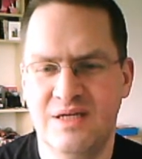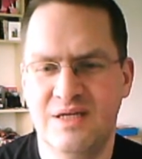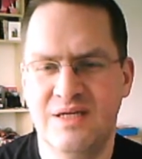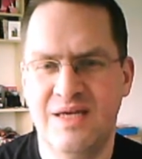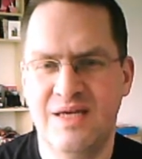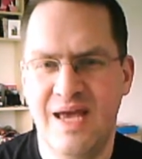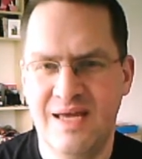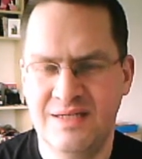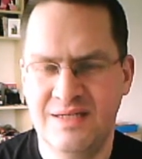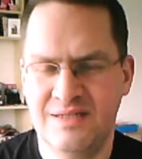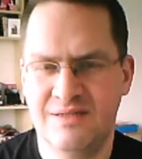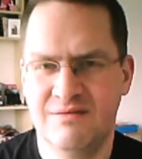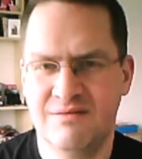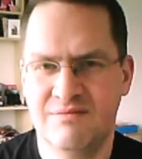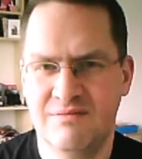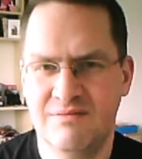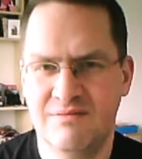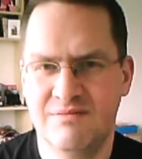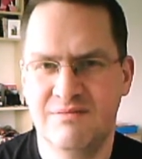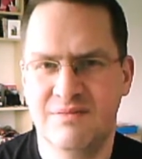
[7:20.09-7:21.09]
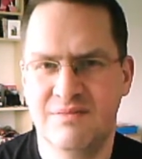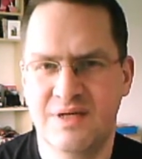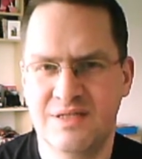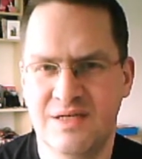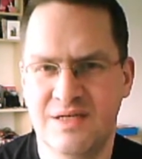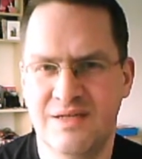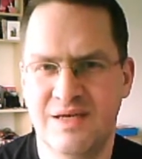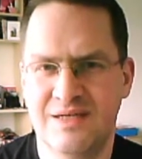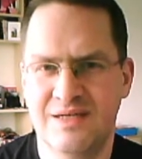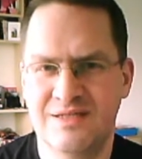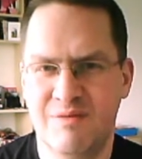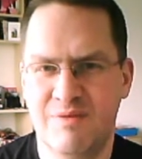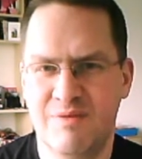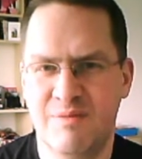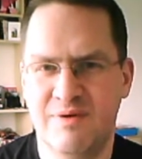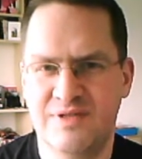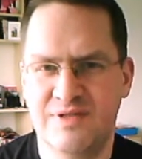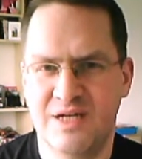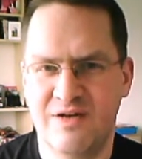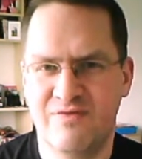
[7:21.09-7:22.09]
Yes, because I think some people
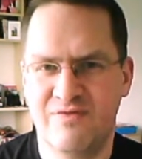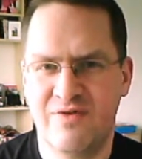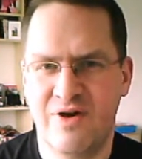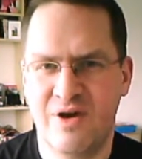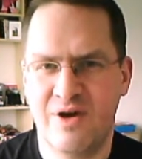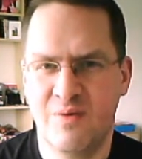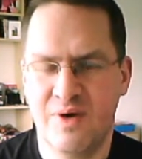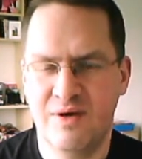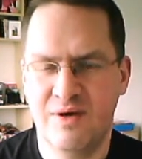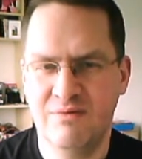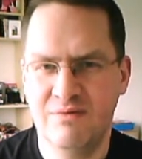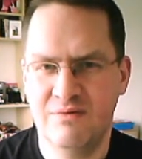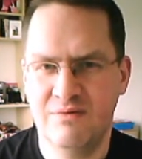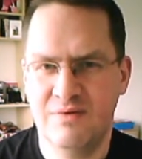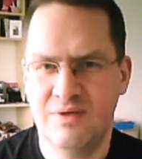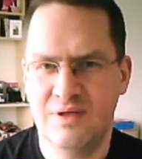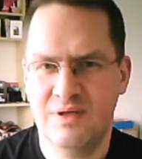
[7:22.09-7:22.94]
have done it very well.